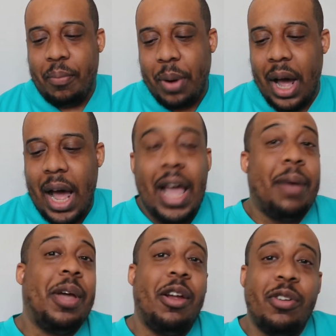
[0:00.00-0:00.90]
But I
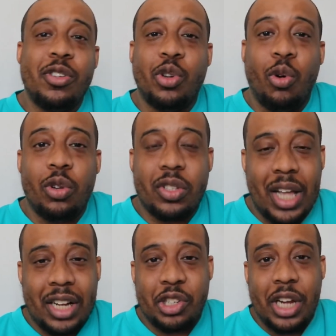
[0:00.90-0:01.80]
am hearing talks
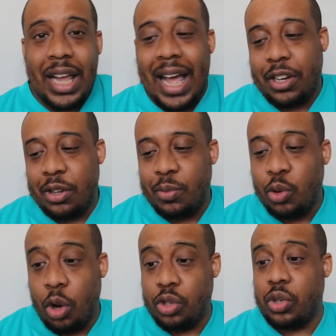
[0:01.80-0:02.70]
that Che Adam,
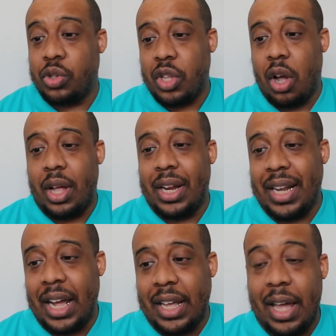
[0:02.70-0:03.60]
who also started in
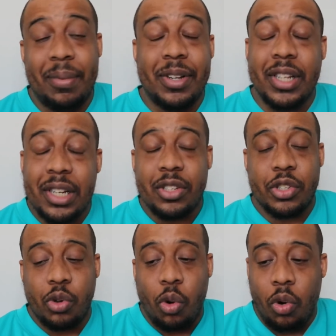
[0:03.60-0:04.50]
that game and didn't
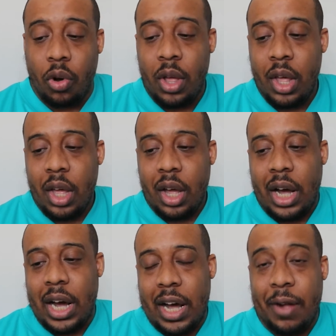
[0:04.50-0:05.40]
score,
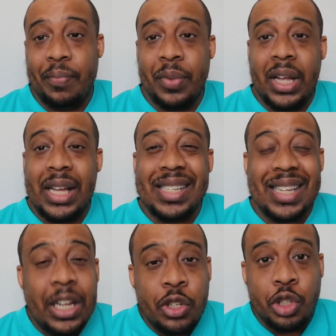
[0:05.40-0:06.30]
is
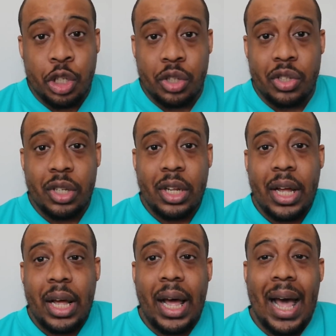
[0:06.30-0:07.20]
injured
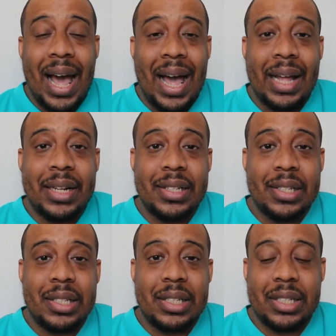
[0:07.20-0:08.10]

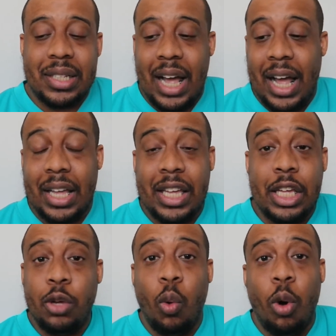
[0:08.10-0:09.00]
and that
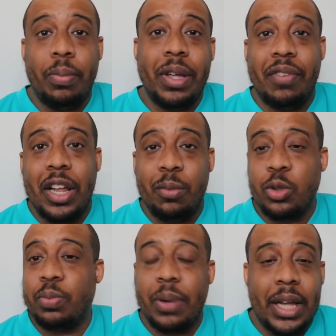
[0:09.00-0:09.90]
he won't be available
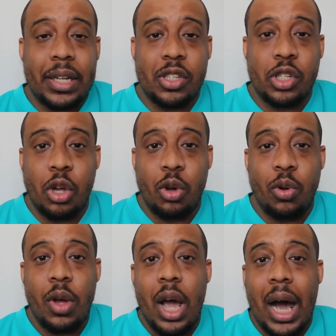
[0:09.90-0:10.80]
to play.
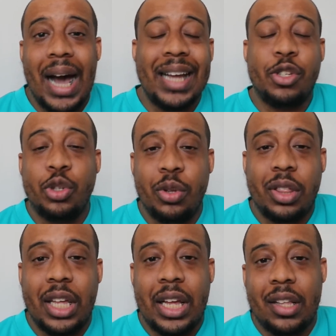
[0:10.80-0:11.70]
So I do
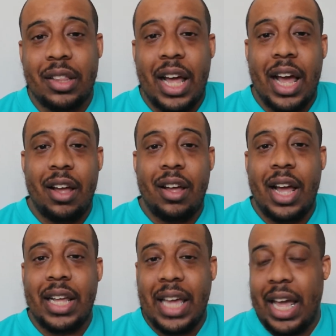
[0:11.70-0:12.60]
think that,
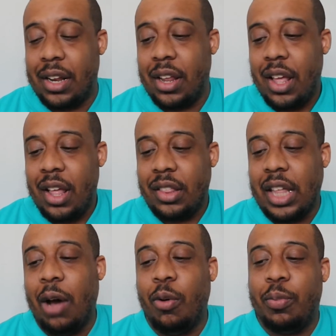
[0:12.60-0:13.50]
again,
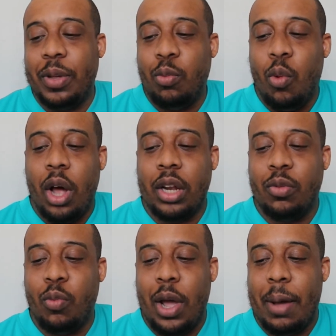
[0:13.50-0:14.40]
that will be
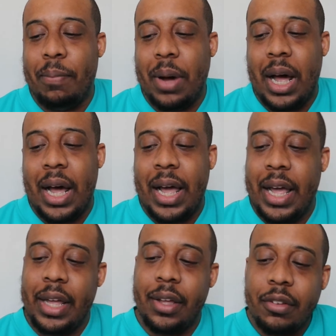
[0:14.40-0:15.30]
one
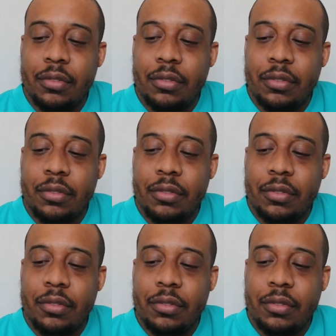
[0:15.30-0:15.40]
whereby